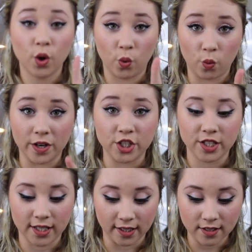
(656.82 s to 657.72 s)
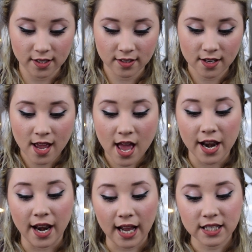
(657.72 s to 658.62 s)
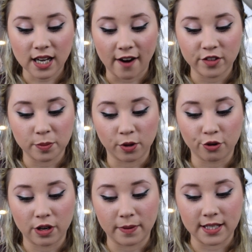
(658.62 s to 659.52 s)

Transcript: which it does. Nice, comfortable, creamy